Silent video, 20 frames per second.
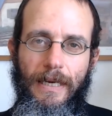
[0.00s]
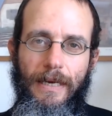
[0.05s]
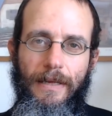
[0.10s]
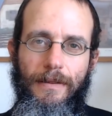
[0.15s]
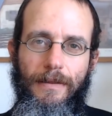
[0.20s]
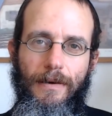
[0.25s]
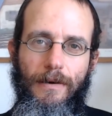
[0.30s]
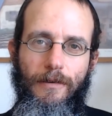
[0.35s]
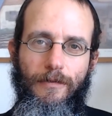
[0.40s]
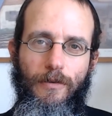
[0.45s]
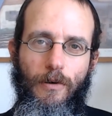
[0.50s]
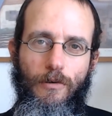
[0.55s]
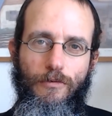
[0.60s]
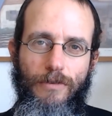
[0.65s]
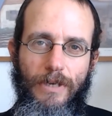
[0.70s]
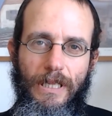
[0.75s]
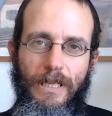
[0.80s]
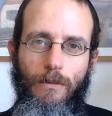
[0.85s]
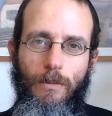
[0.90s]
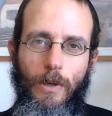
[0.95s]
And therefore,
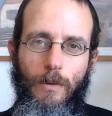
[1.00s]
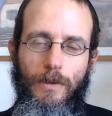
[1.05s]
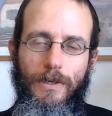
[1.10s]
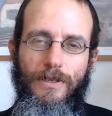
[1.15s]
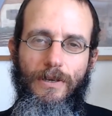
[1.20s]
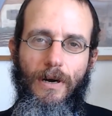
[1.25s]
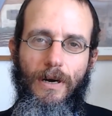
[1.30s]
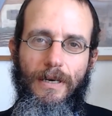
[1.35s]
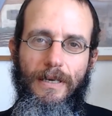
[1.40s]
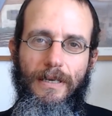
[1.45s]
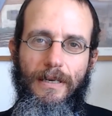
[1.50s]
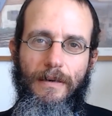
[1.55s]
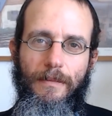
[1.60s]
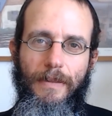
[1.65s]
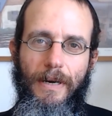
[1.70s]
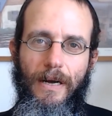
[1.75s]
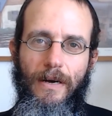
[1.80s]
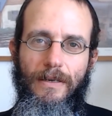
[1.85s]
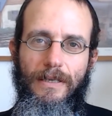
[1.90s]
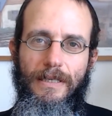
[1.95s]
really what we're talking
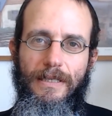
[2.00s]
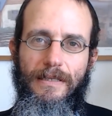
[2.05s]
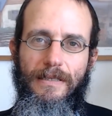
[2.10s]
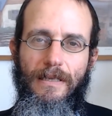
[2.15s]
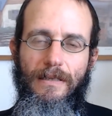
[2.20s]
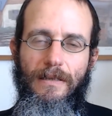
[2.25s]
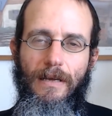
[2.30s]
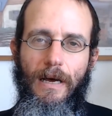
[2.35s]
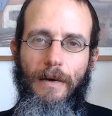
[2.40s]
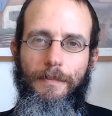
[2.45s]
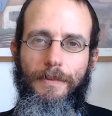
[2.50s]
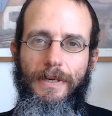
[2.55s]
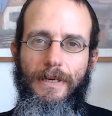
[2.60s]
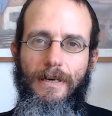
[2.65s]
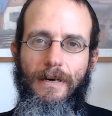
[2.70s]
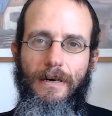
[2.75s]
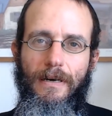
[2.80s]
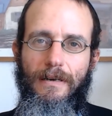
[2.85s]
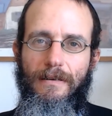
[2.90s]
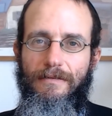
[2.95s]
about is the
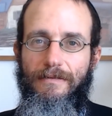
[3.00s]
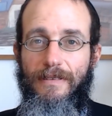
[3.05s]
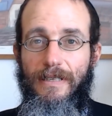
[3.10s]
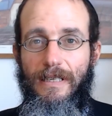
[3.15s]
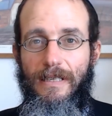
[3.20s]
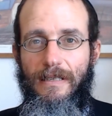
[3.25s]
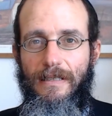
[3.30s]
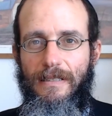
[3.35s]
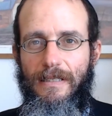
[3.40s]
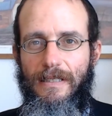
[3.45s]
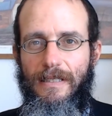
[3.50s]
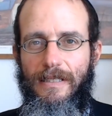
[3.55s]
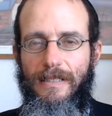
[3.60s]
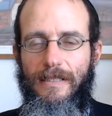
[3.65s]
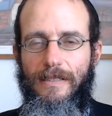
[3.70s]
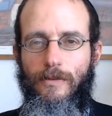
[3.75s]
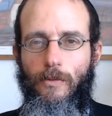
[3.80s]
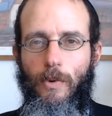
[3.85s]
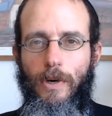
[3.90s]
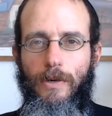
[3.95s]
topic of
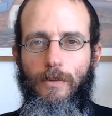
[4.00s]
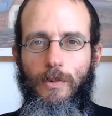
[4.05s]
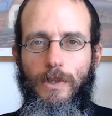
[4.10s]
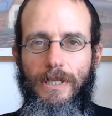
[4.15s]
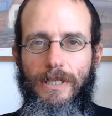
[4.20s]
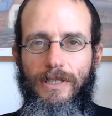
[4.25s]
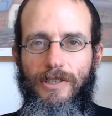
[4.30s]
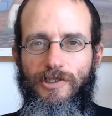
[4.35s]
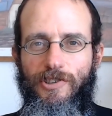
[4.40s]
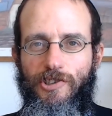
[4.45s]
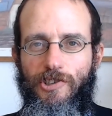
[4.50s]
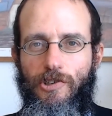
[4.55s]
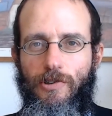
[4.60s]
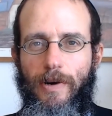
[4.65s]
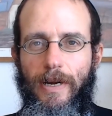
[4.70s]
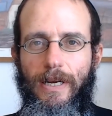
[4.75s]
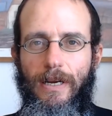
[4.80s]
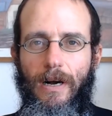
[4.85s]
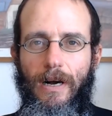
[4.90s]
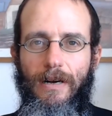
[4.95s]
illness when we
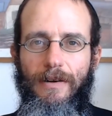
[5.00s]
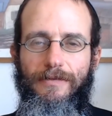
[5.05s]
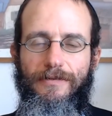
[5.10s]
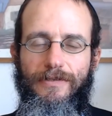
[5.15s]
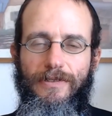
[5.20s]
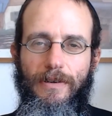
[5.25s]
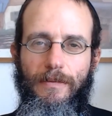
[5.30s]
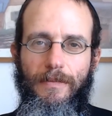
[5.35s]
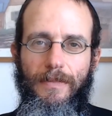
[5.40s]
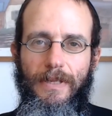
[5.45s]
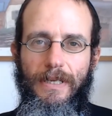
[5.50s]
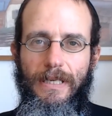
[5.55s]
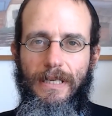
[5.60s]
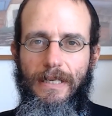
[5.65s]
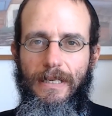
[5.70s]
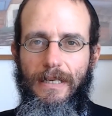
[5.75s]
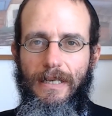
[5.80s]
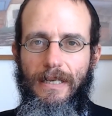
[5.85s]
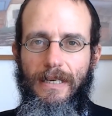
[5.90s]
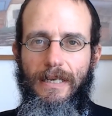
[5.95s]
stray off from
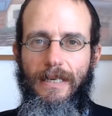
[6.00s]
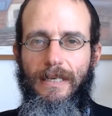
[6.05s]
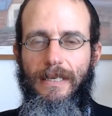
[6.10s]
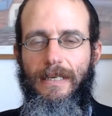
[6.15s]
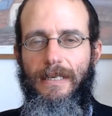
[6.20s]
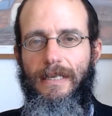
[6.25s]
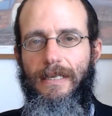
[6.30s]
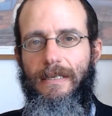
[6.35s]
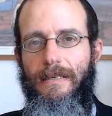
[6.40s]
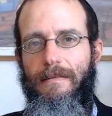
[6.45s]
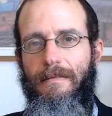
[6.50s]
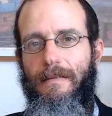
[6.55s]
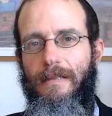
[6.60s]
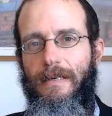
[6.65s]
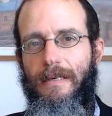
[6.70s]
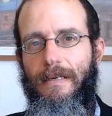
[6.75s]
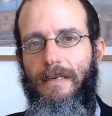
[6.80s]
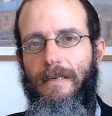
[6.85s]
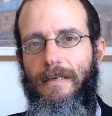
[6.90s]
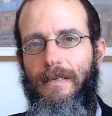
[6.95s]
the
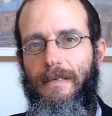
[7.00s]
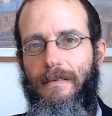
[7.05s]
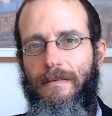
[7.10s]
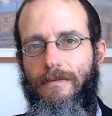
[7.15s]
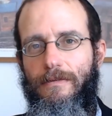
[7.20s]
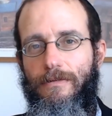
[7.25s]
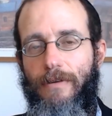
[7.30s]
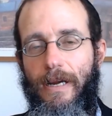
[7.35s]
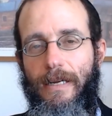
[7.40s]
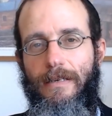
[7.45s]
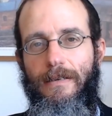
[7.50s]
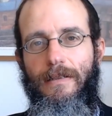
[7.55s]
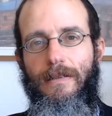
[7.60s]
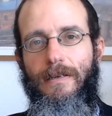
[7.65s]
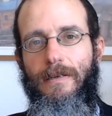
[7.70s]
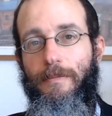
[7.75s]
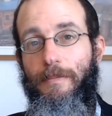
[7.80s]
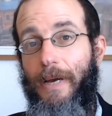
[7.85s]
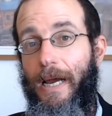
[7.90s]
regular